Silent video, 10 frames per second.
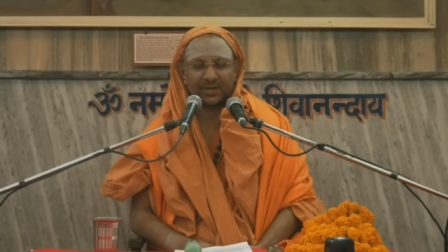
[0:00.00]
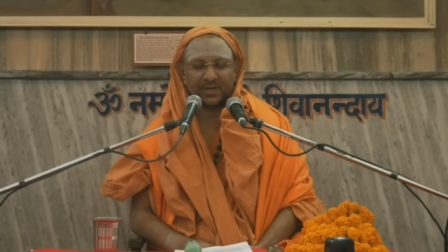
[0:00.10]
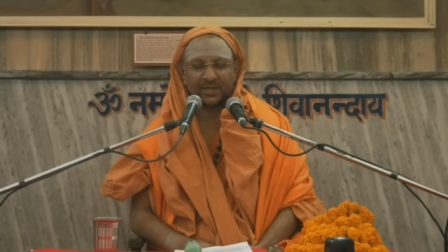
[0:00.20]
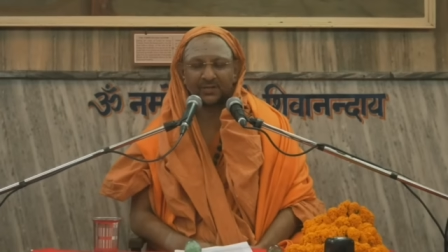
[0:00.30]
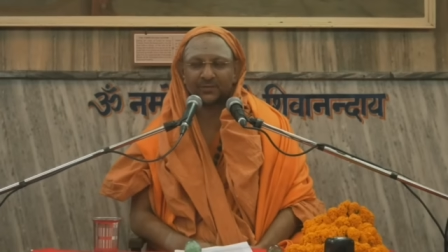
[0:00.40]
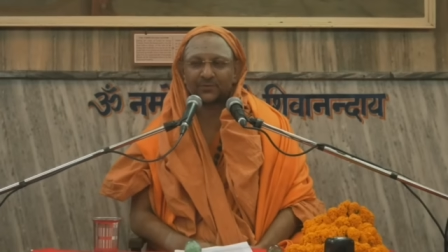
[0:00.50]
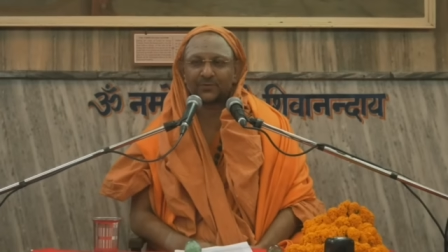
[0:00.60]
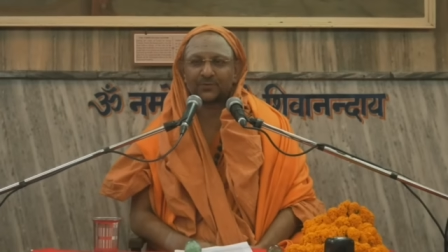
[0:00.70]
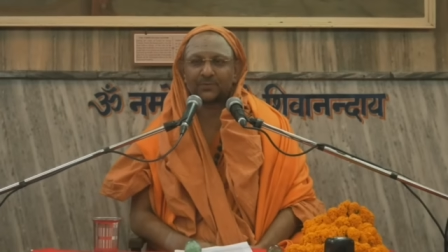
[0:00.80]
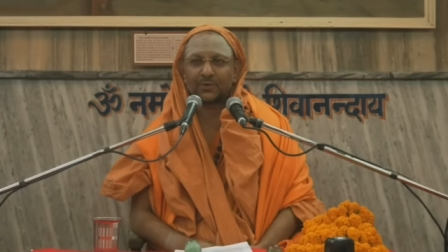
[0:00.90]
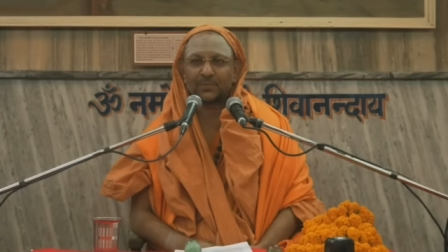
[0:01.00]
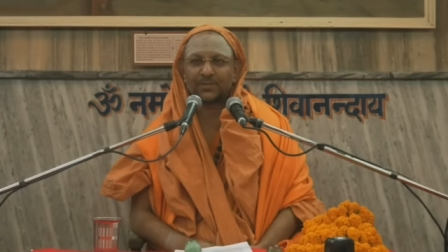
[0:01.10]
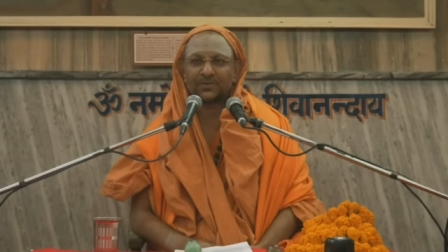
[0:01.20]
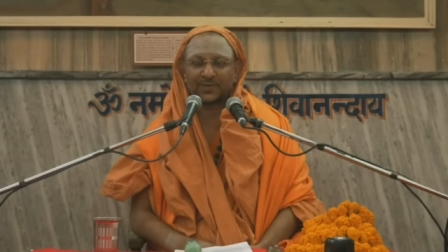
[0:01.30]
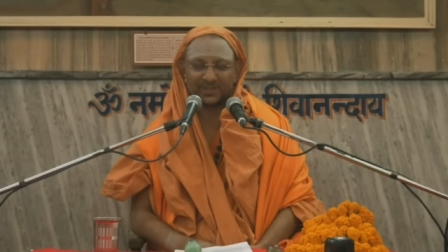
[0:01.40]
grace of Swami
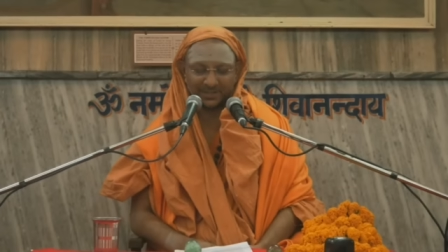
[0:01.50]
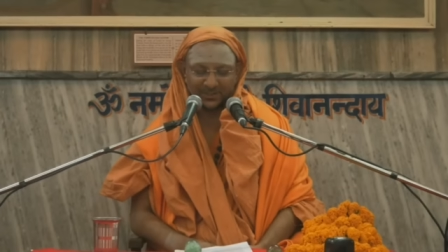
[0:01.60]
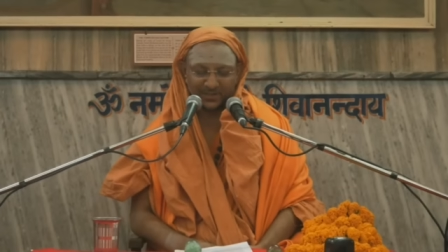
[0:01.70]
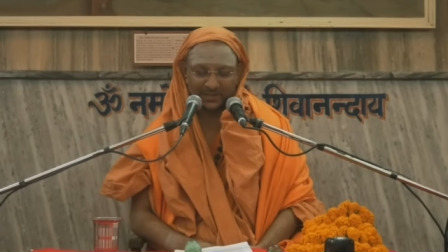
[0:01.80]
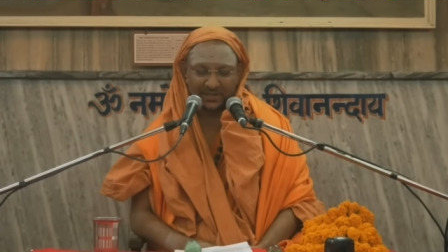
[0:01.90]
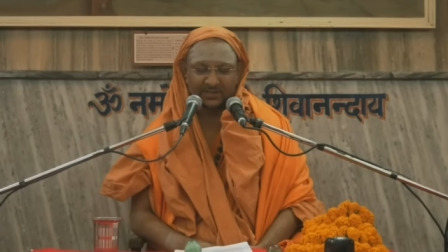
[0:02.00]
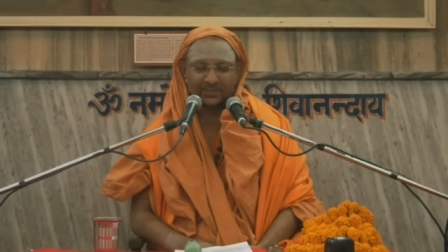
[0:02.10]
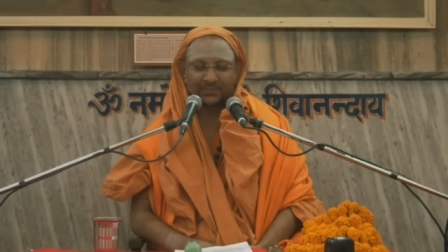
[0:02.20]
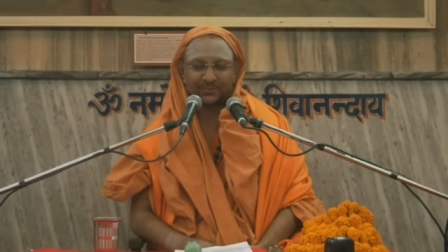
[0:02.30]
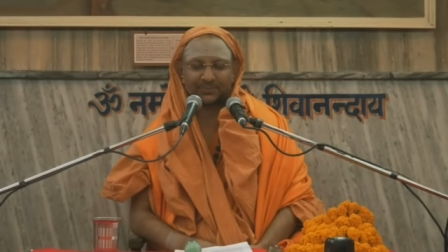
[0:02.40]
Shivanji Maharaj,